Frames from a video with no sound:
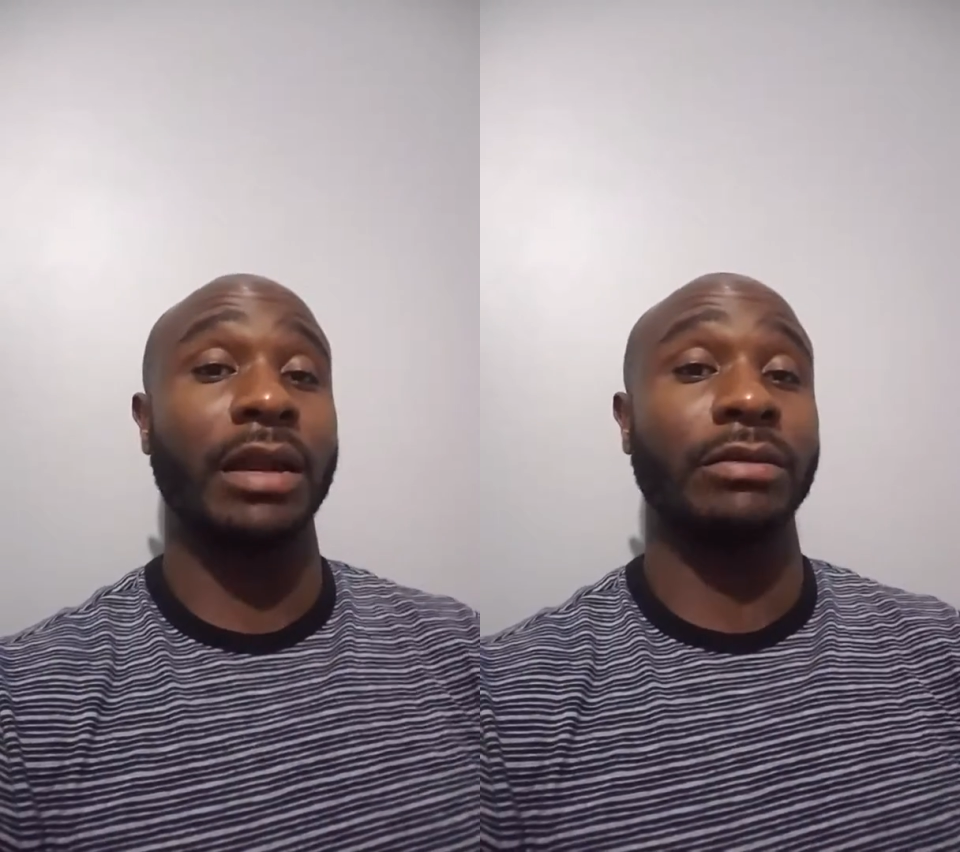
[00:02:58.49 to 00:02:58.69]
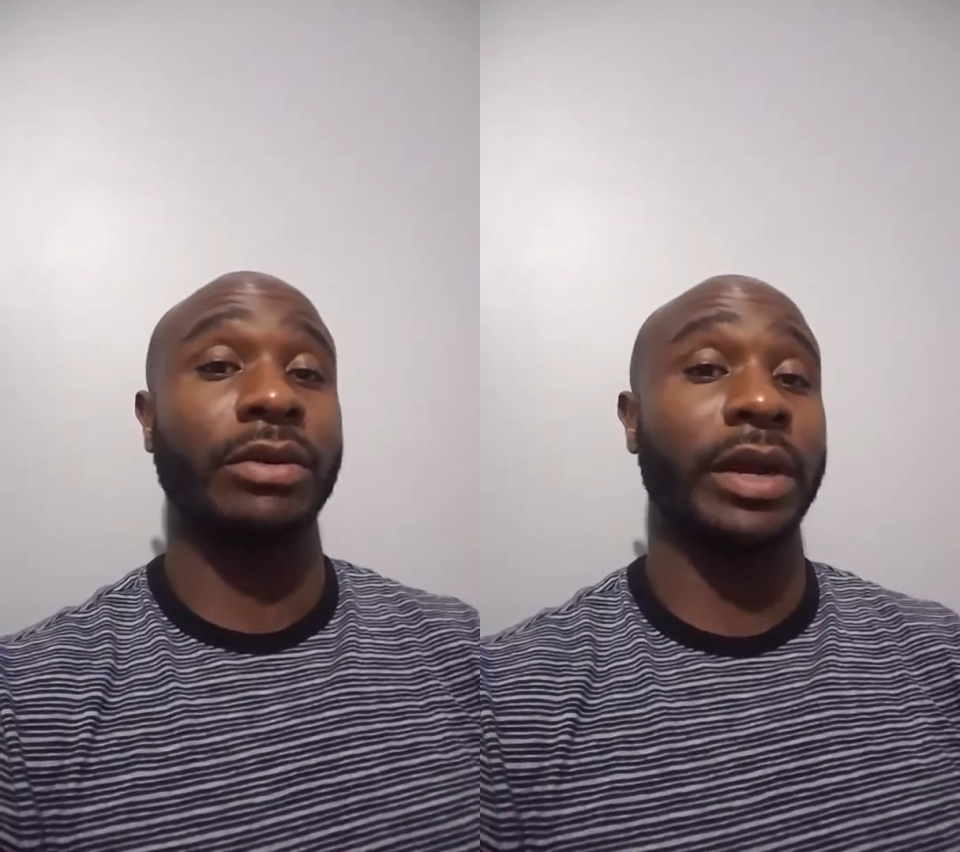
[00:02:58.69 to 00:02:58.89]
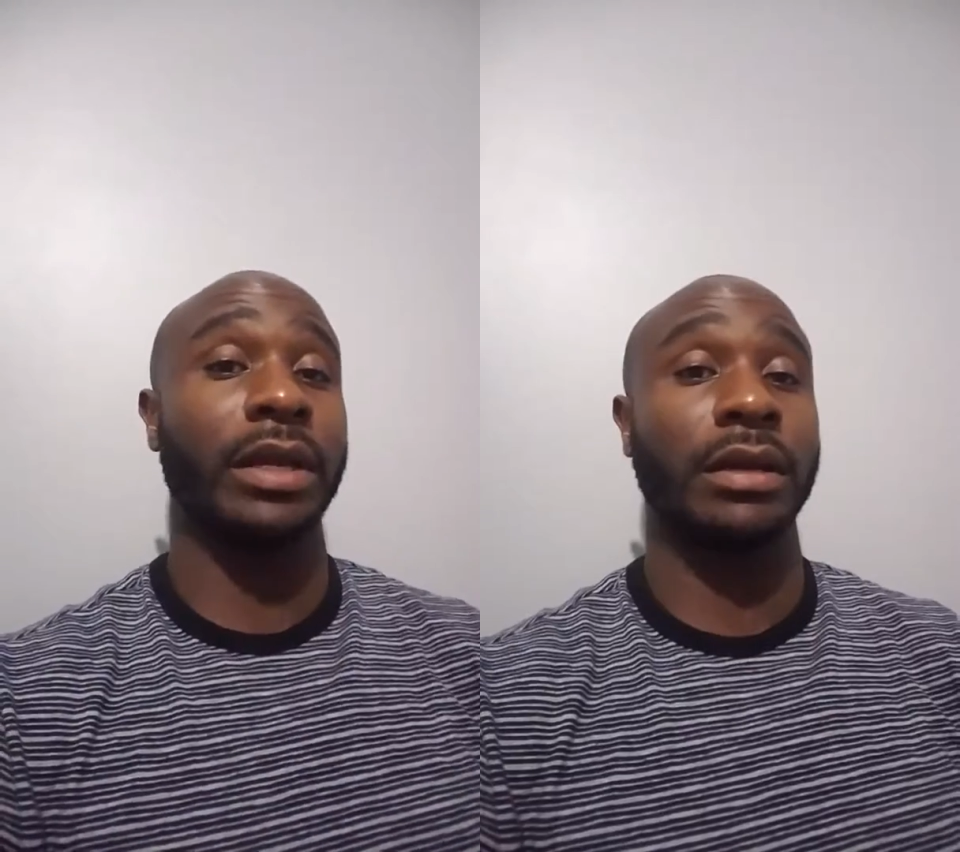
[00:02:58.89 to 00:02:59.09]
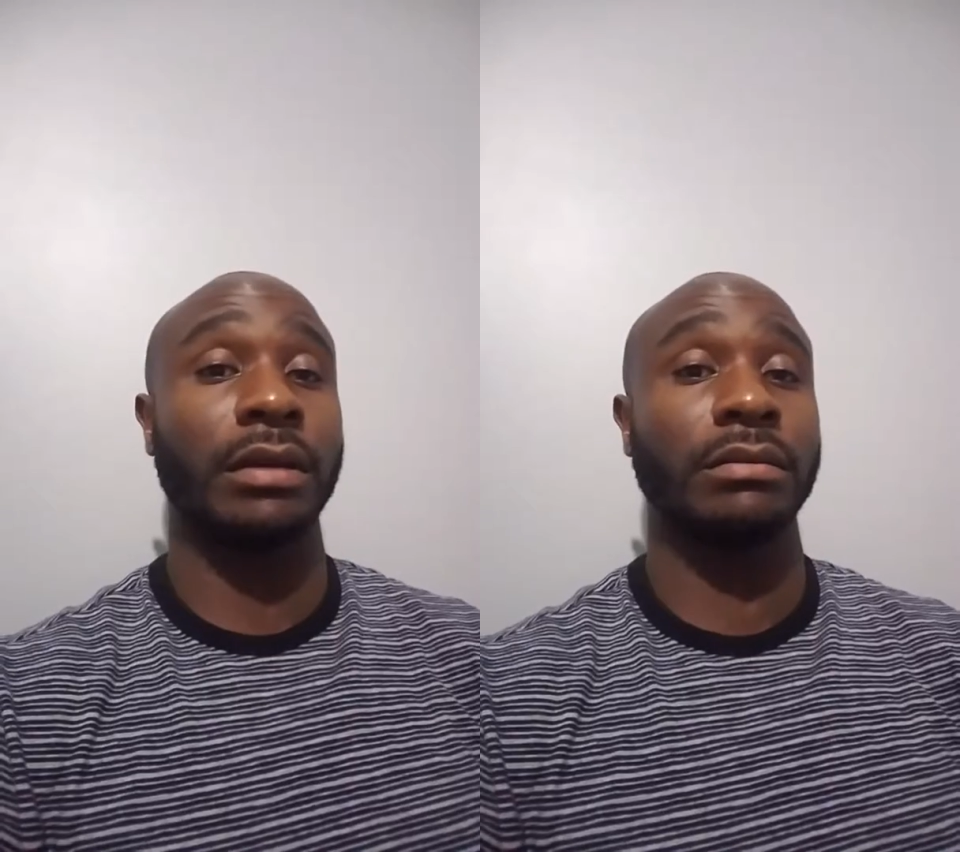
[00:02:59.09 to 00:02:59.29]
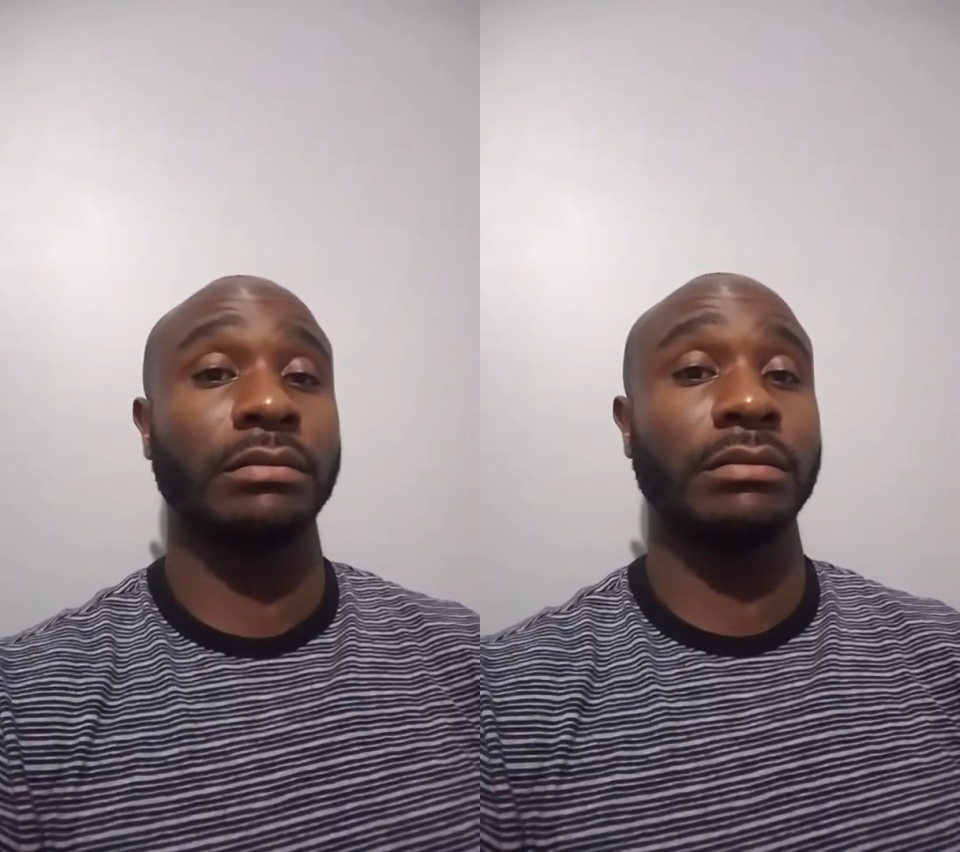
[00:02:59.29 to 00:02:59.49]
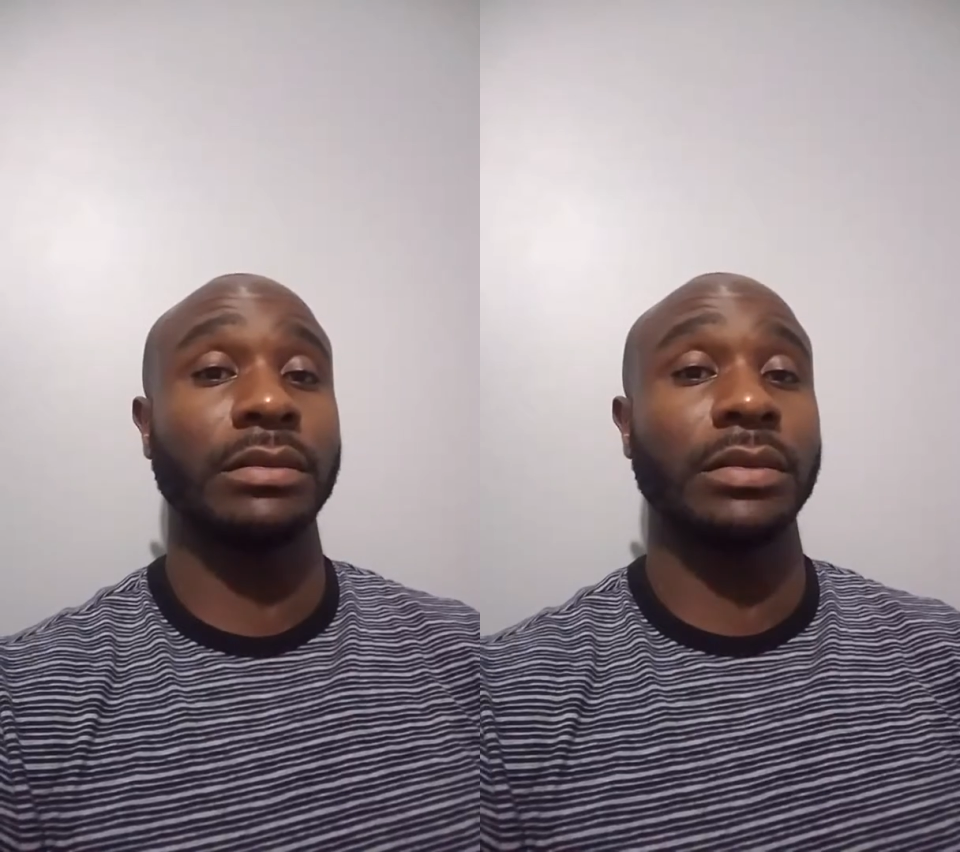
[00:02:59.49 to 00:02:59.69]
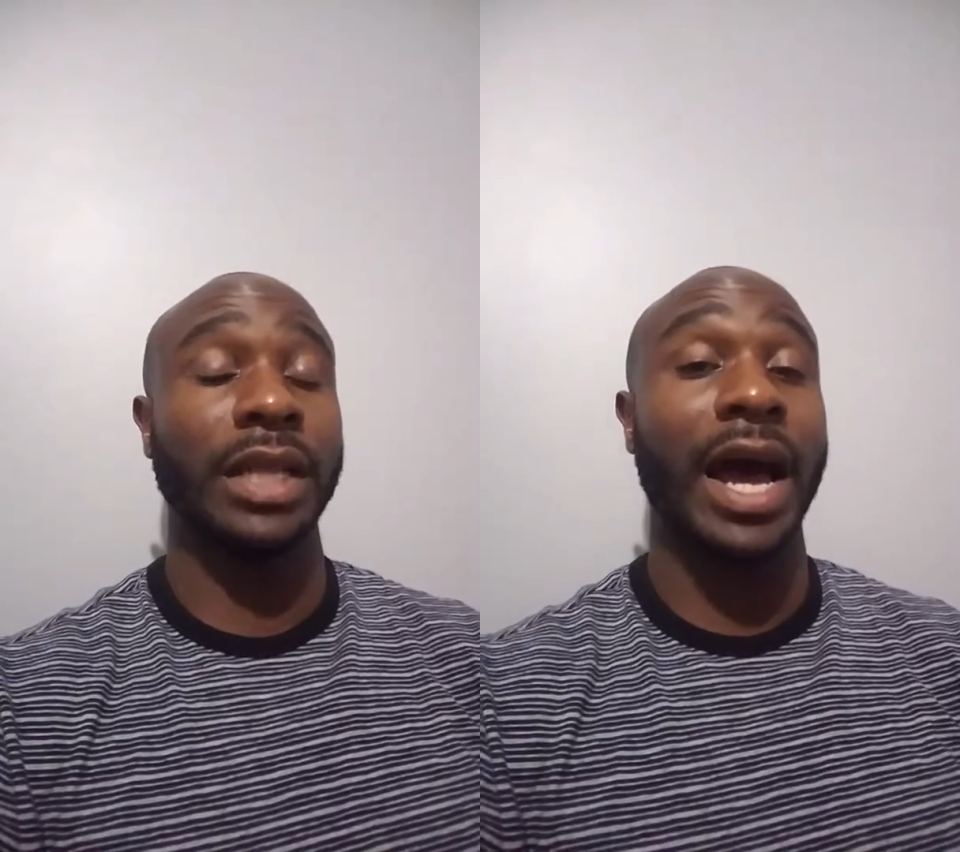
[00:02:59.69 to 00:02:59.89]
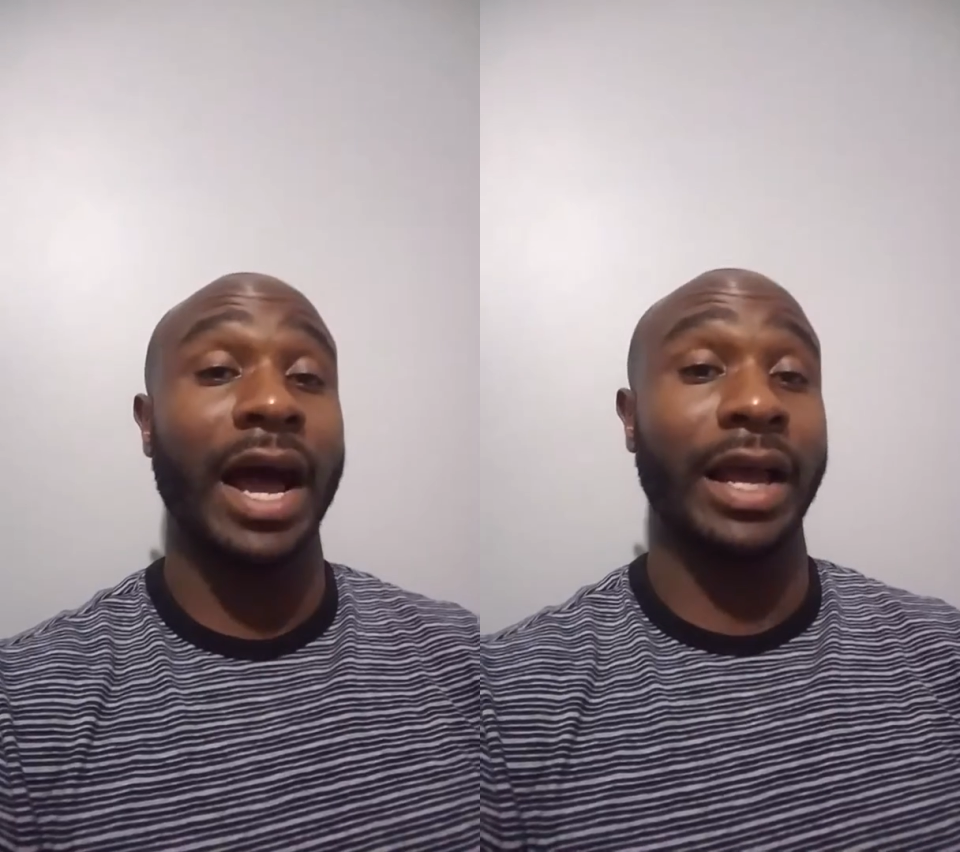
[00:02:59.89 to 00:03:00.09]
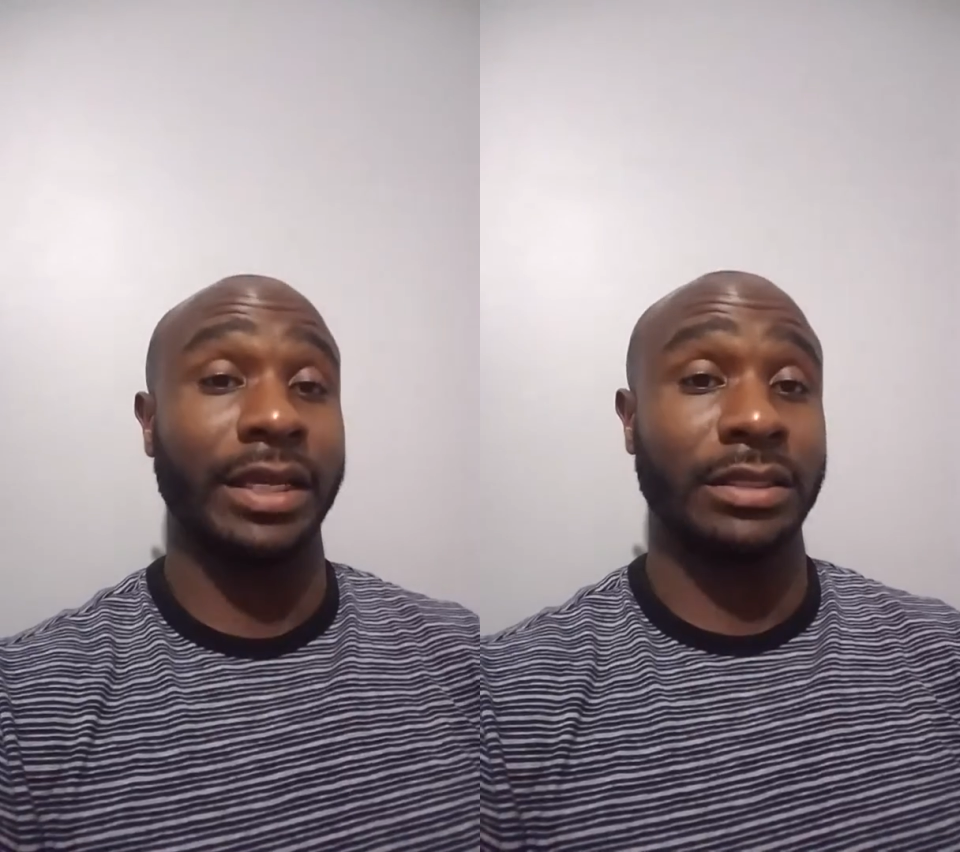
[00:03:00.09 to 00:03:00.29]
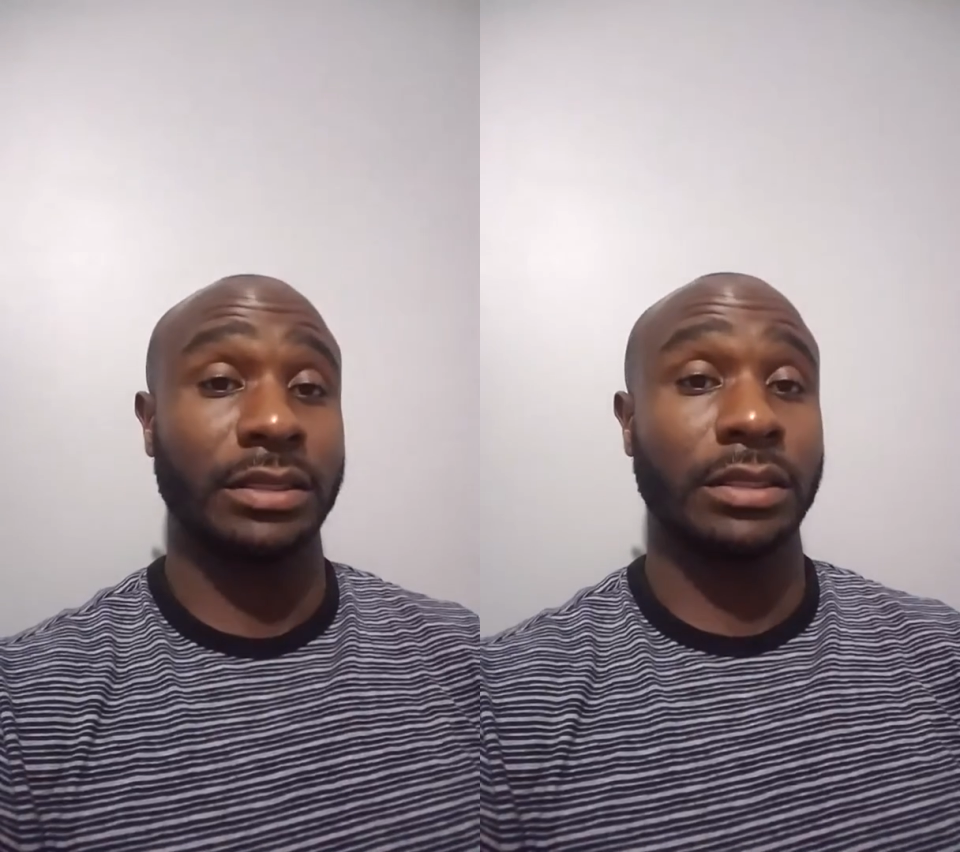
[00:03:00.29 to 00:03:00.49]
of credit
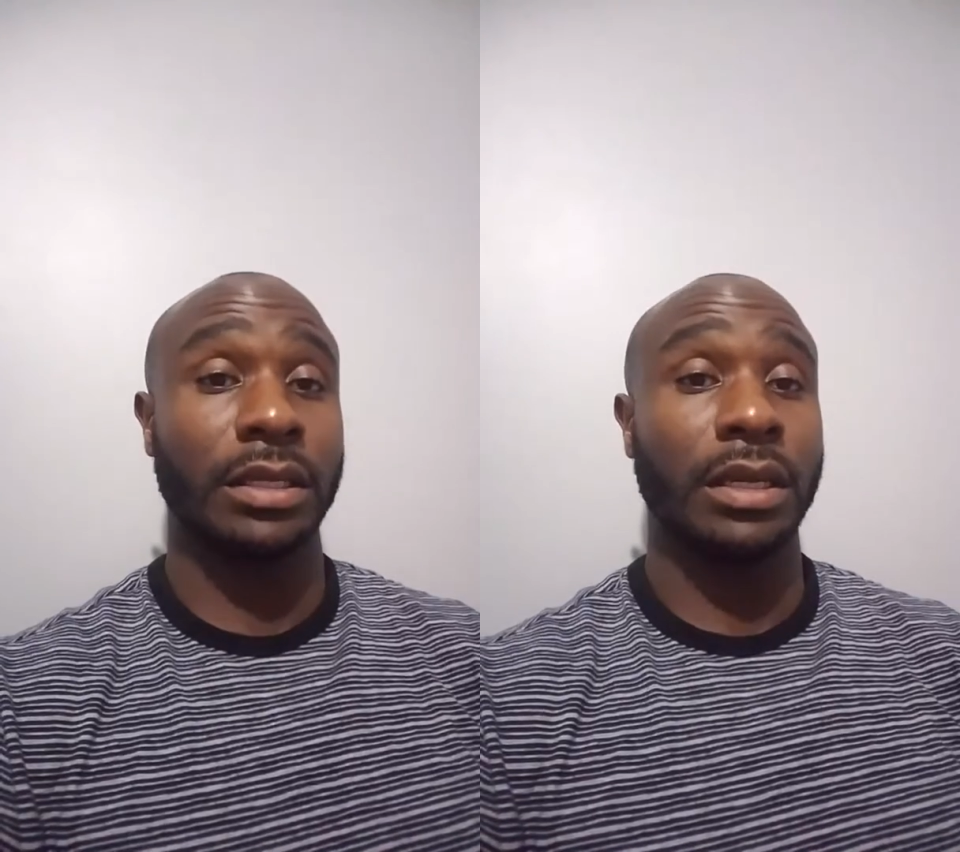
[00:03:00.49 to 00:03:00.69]
lines.